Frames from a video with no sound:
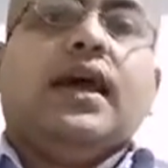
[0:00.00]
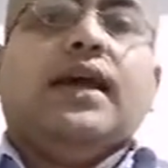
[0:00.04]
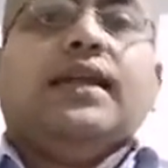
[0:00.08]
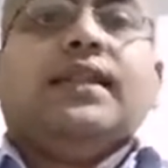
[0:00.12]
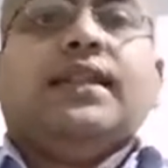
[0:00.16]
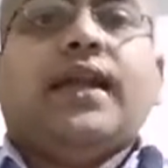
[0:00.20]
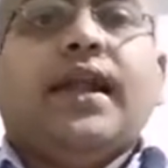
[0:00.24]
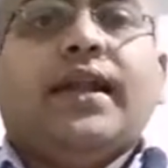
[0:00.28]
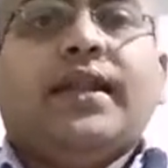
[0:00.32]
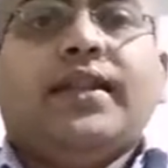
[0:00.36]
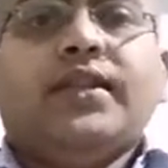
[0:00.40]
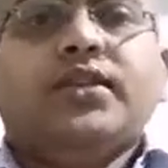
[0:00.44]

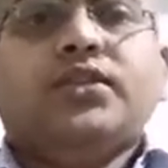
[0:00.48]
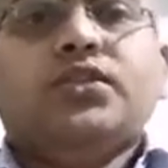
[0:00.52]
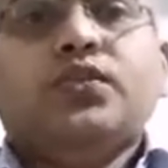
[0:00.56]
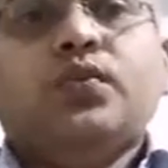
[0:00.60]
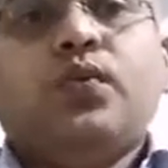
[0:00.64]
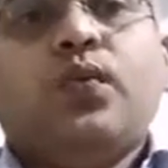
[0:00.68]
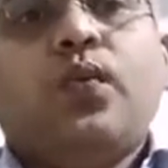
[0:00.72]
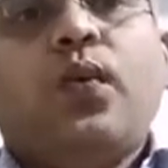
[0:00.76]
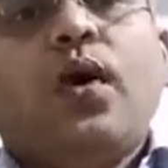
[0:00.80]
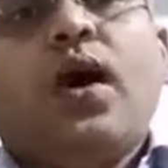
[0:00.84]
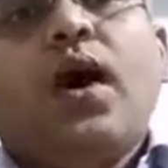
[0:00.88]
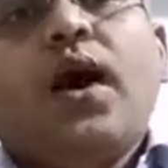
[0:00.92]
That is
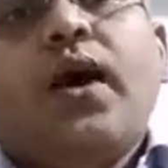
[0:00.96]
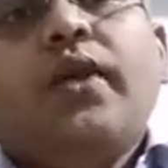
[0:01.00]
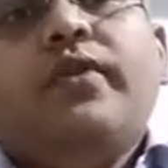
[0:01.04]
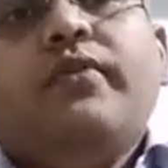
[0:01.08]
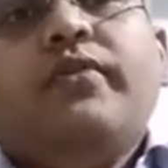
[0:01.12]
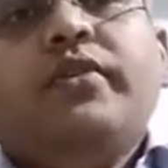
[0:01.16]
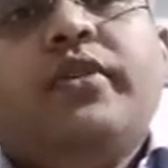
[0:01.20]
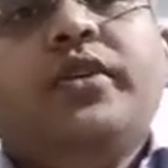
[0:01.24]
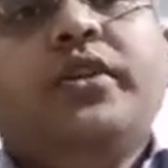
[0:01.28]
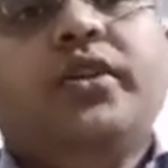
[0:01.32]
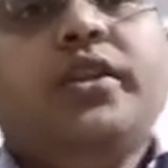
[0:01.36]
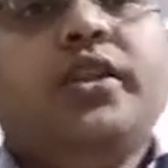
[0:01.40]
why
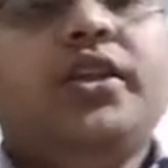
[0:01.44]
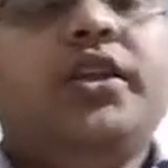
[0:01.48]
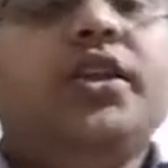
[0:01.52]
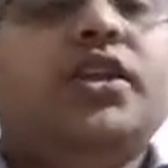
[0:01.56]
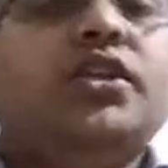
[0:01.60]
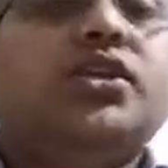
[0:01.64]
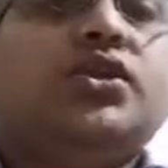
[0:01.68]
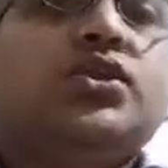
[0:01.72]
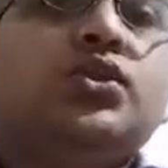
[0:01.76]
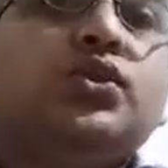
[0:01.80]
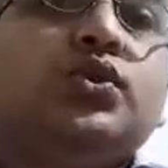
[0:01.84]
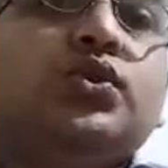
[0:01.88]
we need
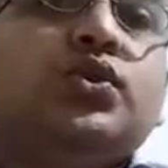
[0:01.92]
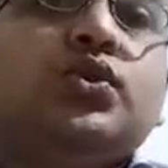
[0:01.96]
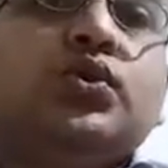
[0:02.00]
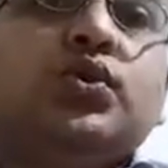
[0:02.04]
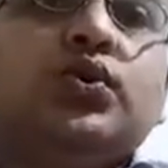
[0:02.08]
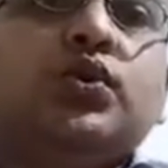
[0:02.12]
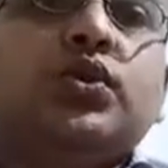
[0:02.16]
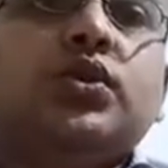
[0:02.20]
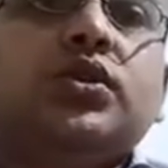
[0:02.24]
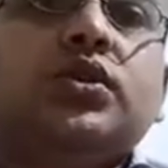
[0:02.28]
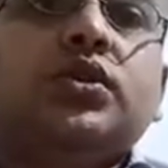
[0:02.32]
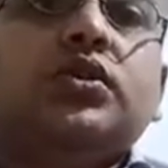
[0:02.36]
to
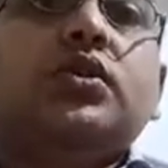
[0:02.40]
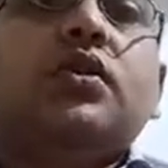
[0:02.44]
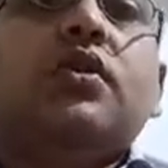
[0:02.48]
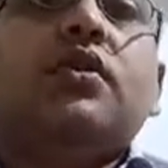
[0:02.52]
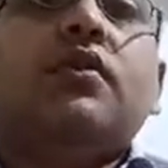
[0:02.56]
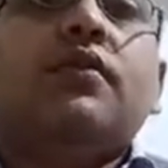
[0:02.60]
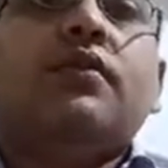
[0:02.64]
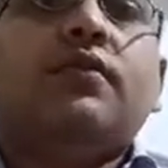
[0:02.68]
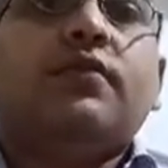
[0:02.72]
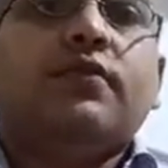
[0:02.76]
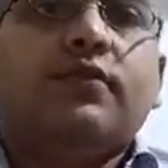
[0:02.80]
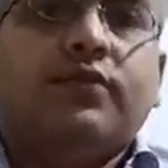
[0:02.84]
cook
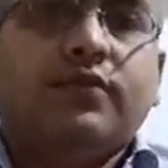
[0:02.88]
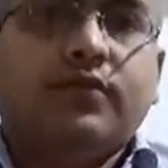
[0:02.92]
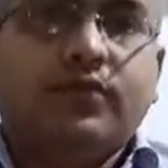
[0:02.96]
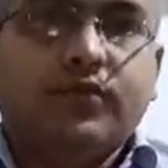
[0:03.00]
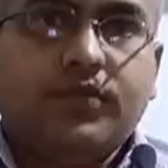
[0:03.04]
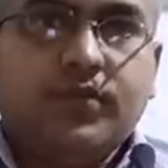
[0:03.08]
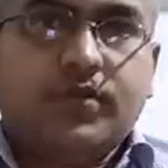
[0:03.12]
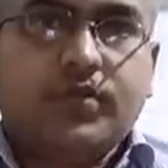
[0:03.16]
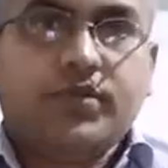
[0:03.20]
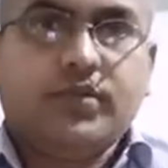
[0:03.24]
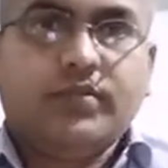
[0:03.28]
food.